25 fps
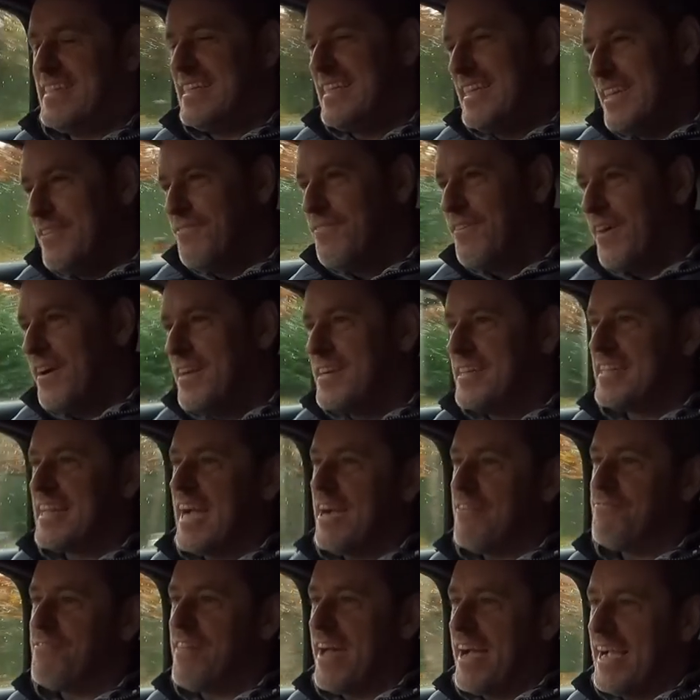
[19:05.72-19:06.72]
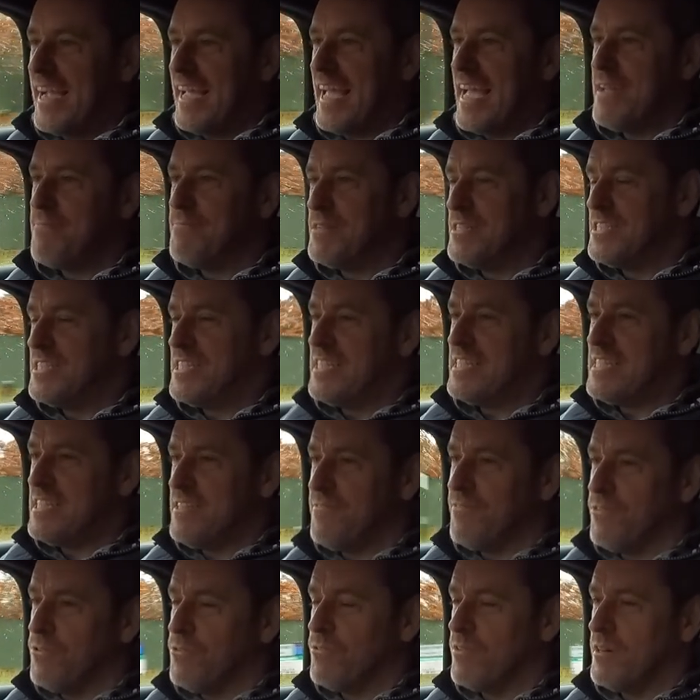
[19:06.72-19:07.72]
If I could have that Cayman
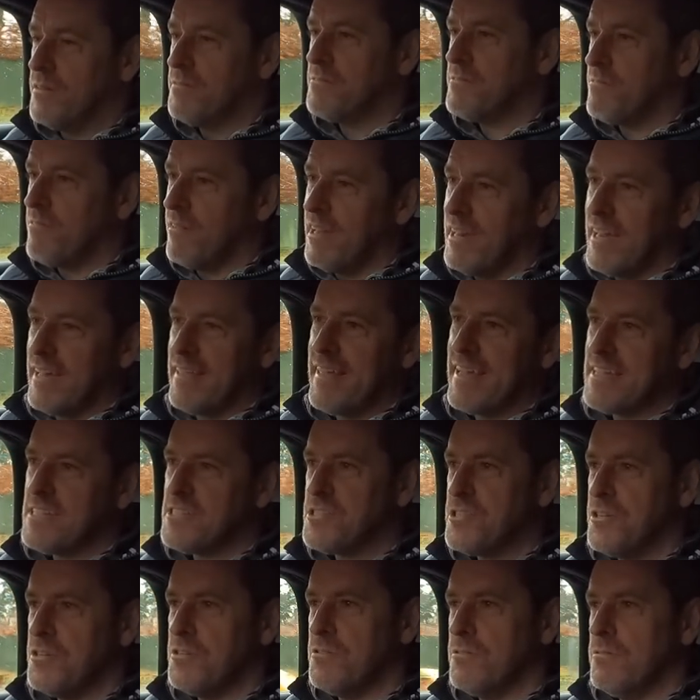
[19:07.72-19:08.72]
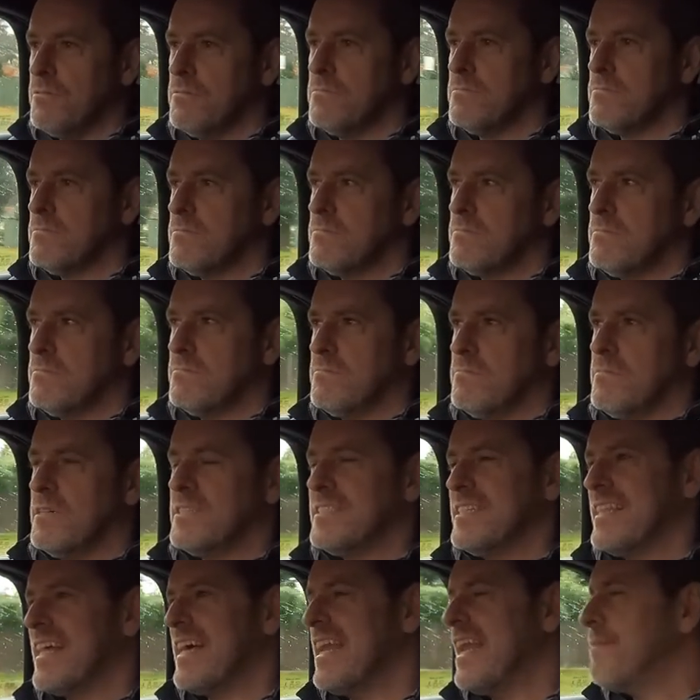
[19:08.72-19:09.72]
GT4, I'd quite like that too.
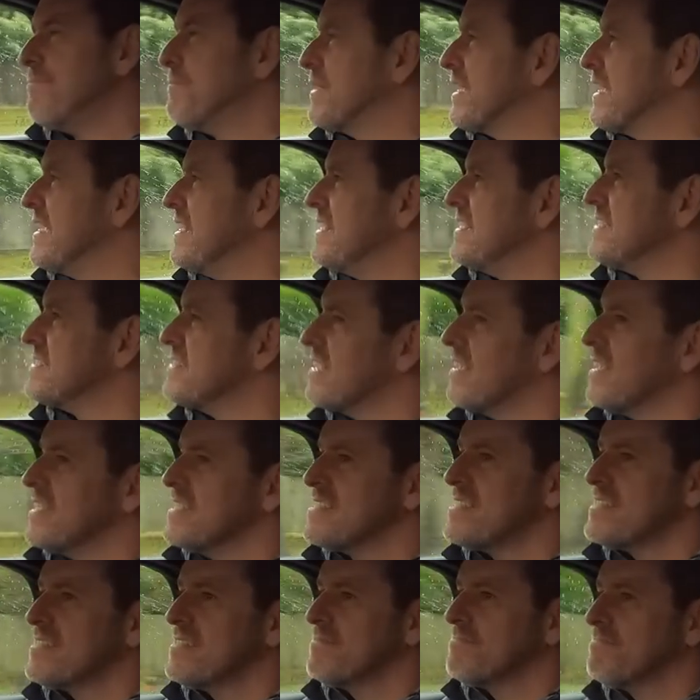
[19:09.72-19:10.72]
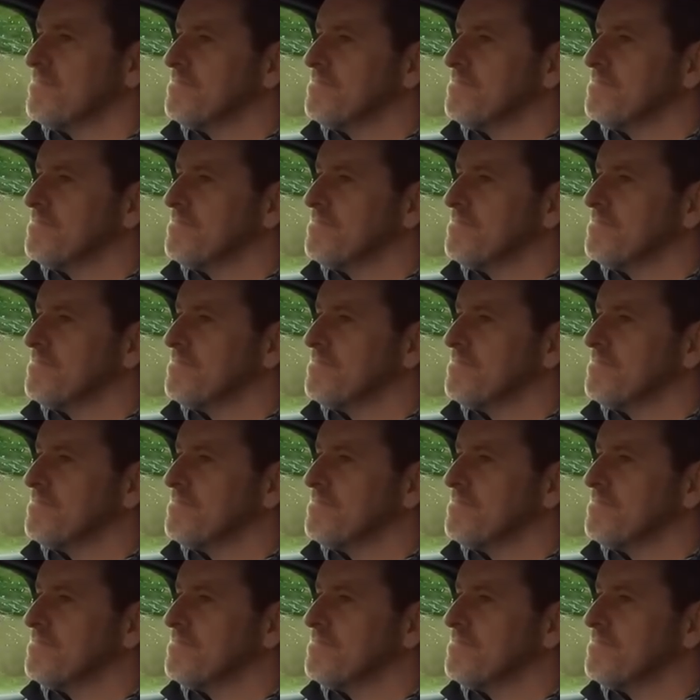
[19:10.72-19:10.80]
Mind you, that Lamborghini's nice.